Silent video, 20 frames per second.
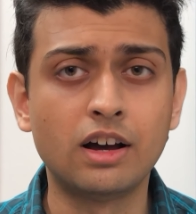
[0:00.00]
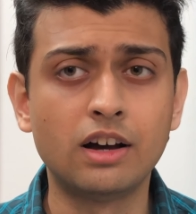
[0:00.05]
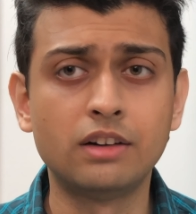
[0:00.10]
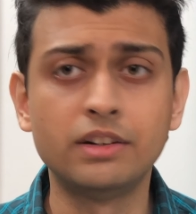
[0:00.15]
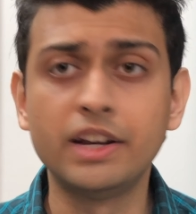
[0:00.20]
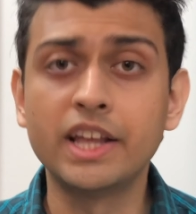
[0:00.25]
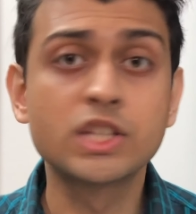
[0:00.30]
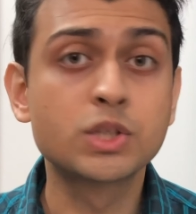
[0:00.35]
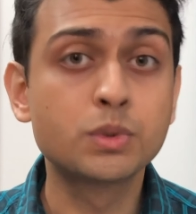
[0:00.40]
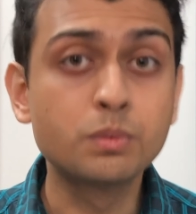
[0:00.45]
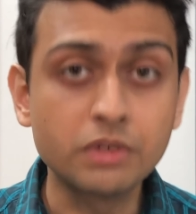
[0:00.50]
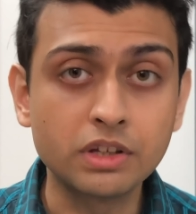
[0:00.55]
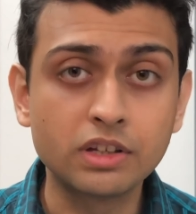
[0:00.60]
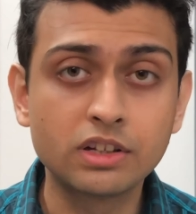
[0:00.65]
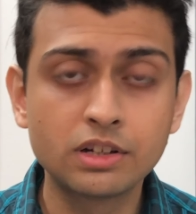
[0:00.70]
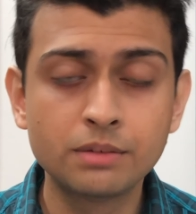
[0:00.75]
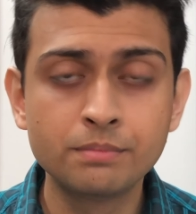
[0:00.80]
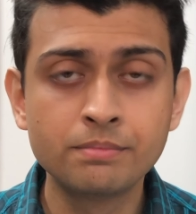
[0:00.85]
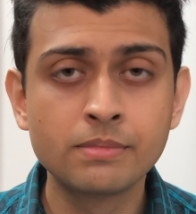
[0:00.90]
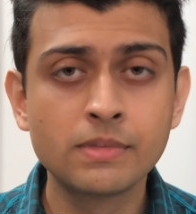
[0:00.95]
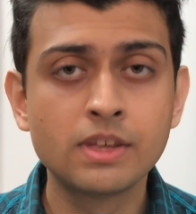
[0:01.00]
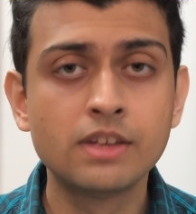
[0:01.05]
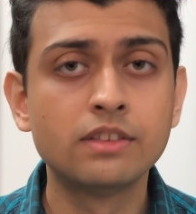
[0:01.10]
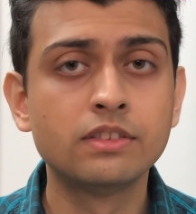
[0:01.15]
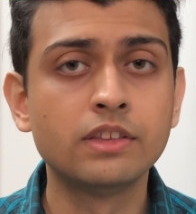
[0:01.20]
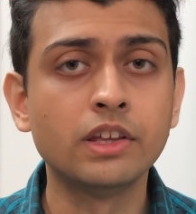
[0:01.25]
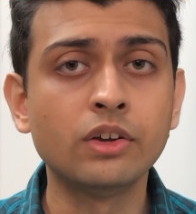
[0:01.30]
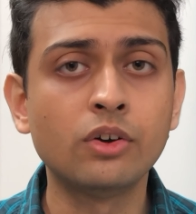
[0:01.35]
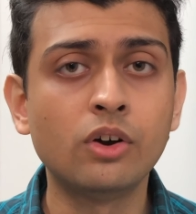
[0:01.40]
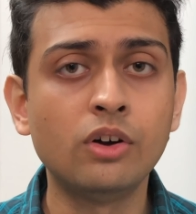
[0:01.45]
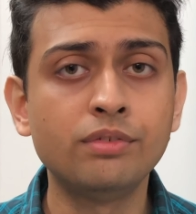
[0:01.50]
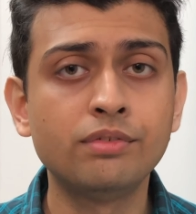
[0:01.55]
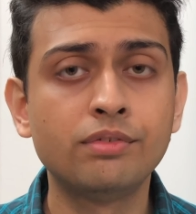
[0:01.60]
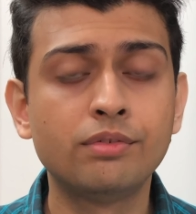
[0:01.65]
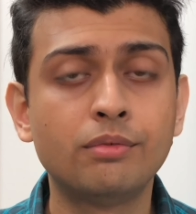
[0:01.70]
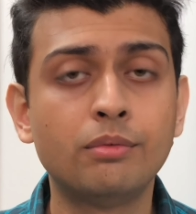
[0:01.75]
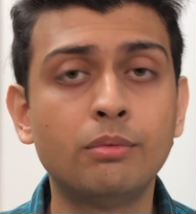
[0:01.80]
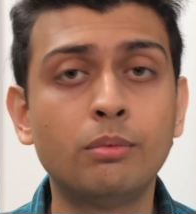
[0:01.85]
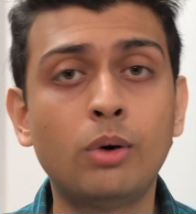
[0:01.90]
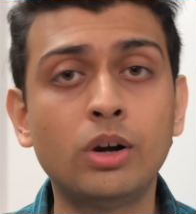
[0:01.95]
next week, think of
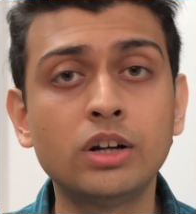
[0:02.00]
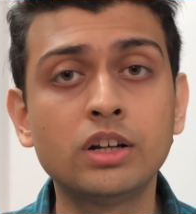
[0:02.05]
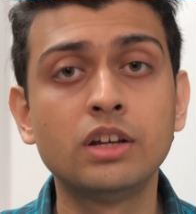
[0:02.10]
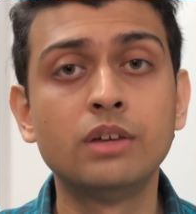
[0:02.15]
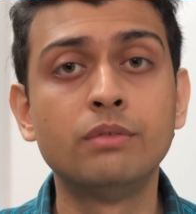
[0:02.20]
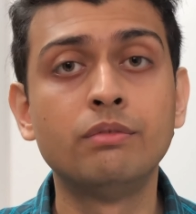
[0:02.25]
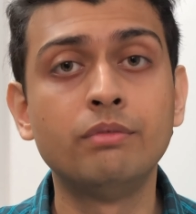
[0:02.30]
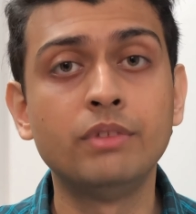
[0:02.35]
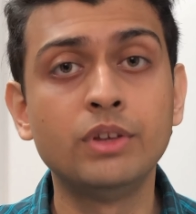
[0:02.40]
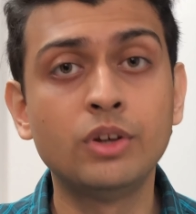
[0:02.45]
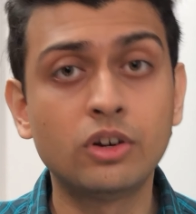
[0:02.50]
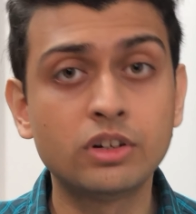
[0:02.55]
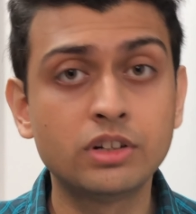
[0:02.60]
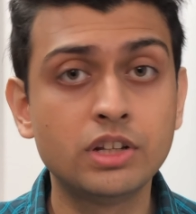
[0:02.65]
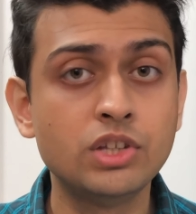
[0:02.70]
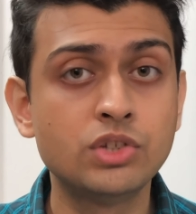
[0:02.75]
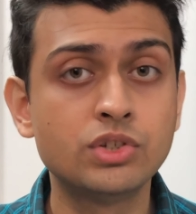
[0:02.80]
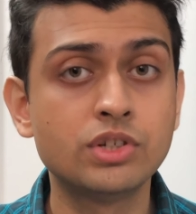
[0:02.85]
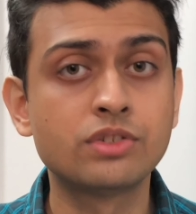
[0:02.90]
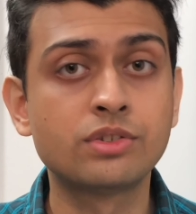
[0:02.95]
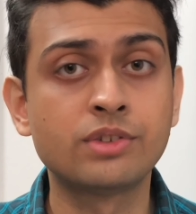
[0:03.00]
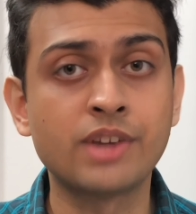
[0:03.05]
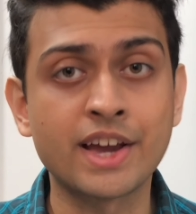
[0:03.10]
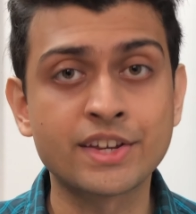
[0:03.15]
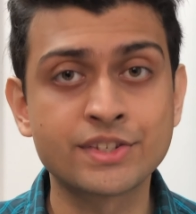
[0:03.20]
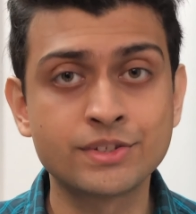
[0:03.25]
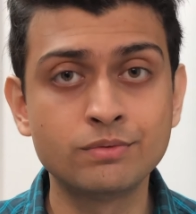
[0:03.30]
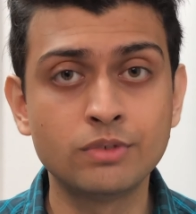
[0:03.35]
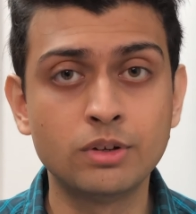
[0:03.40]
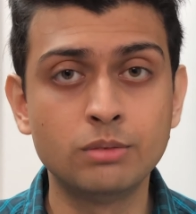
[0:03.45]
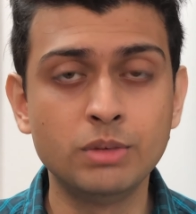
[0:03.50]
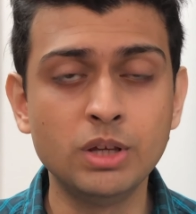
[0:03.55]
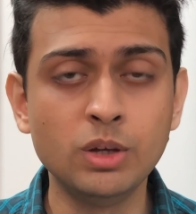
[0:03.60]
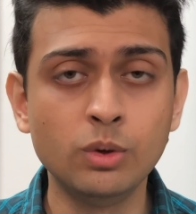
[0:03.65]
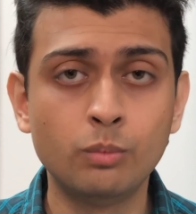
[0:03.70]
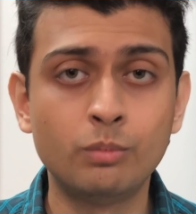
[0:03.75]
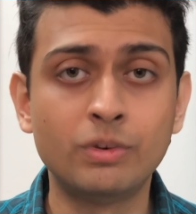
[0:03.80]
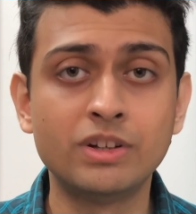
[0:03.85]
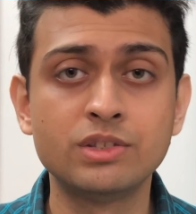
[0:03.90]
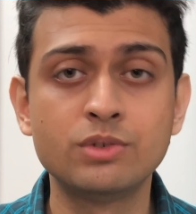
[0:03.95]
what your teacher's reaction will be
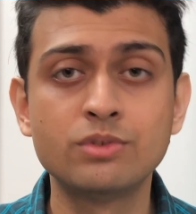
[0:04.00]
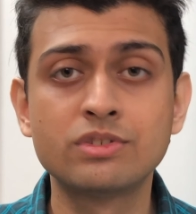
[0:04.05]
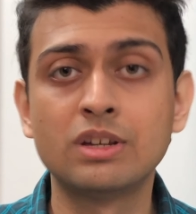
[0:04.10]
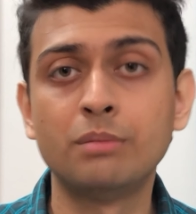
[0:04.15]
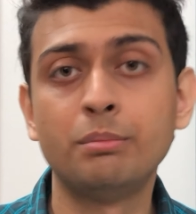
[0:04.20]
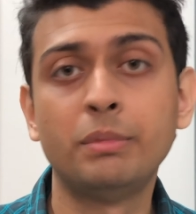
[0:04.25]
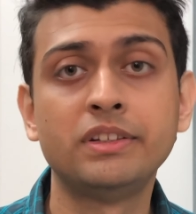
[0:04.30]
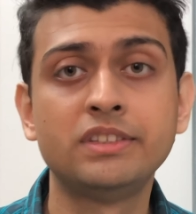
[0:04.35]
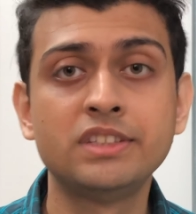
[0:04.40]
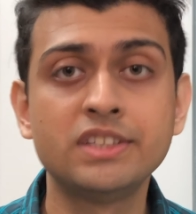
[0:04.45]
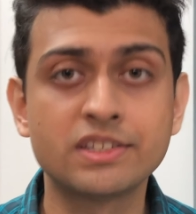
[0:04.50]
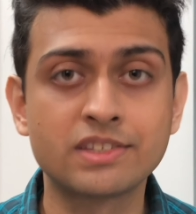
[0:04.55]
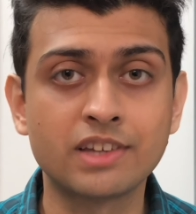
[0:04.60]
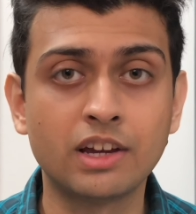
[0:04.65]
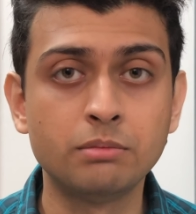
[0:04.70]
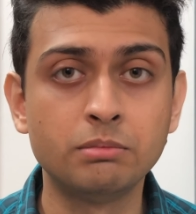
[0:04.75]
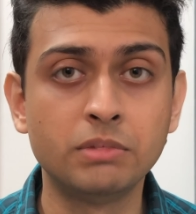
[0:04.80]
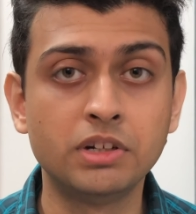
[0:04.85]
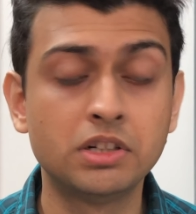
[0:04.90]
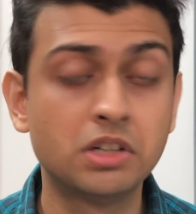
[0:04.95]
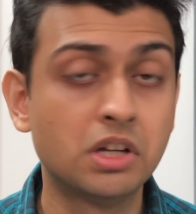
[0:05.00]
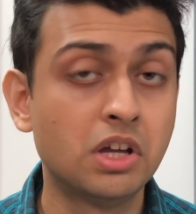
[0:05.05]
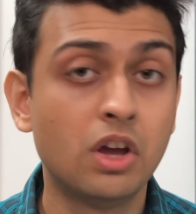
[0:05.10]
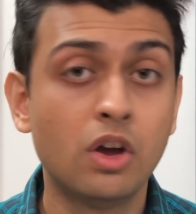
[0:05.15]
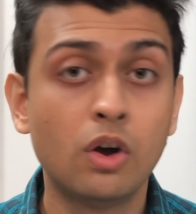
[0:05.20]
once you submit the assignment.